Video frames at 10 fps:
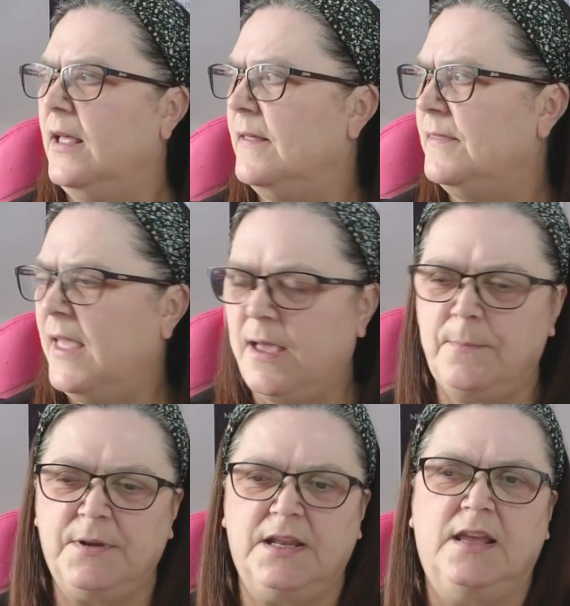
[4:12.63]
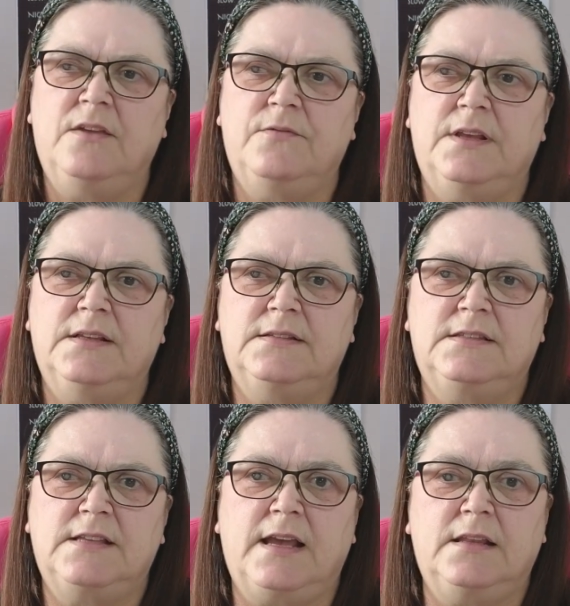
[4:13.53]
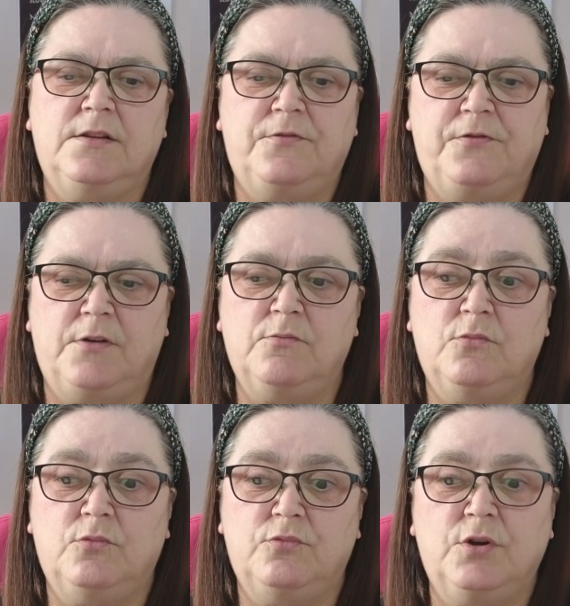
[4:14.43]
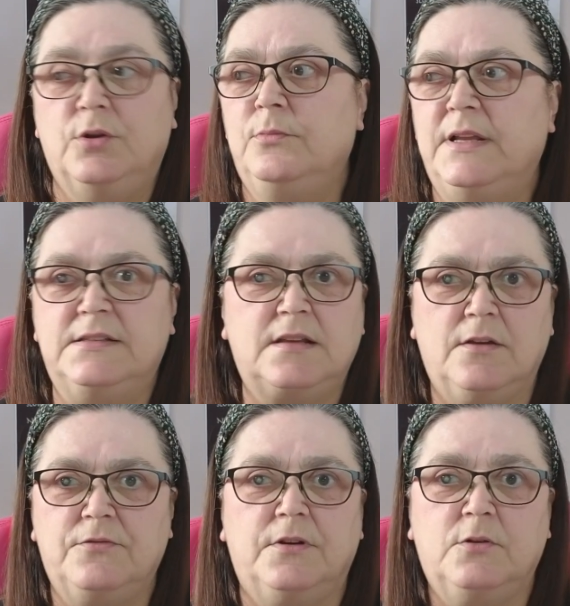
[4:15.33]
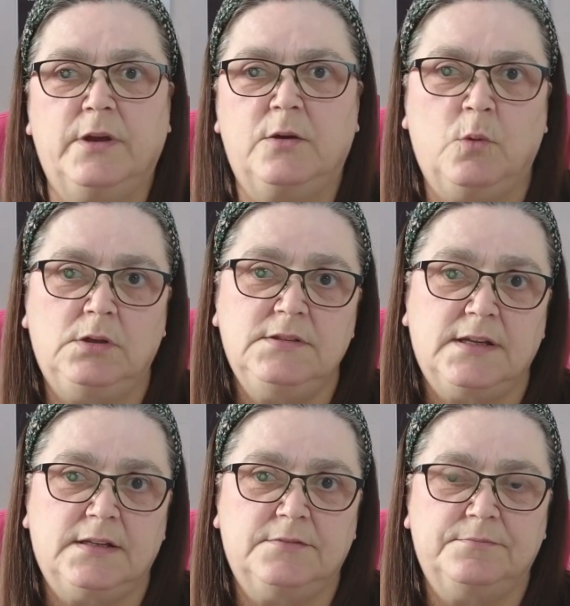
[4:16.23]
And that, I believe, is sat in the front room. Let's go for a quick wander.